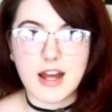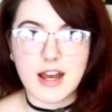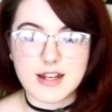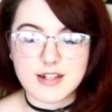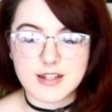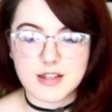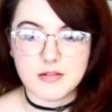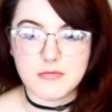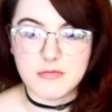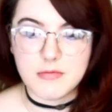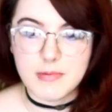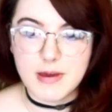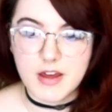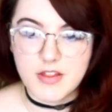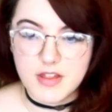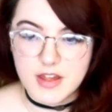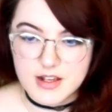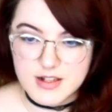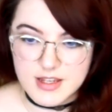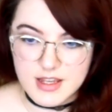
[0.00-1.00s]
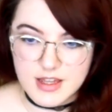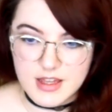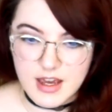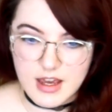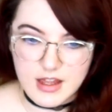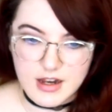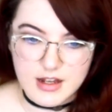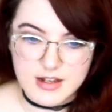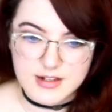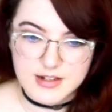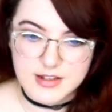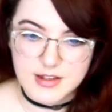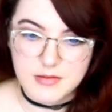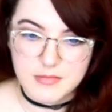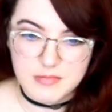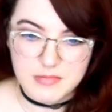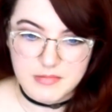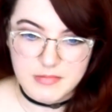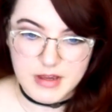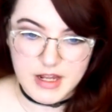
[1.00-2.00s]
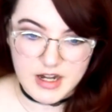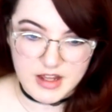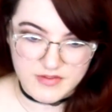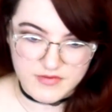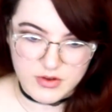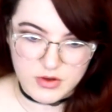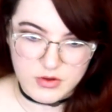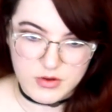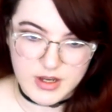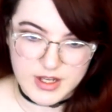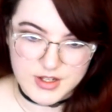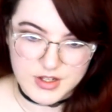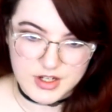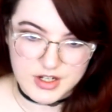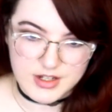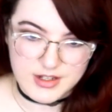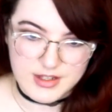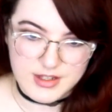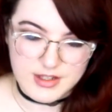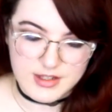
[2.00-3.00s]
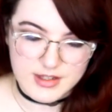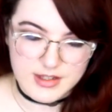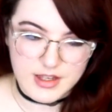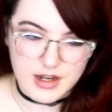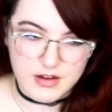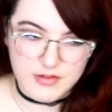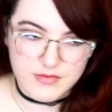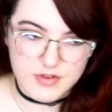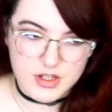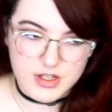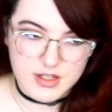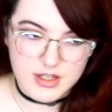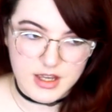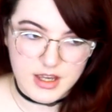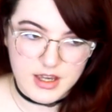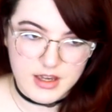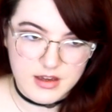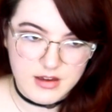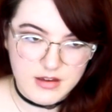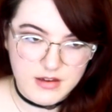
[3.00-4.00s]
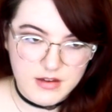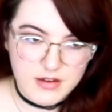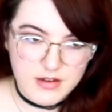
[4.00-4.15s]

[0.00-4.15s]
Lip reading: ask them about things like that and ask them meaningful questions instead of just like,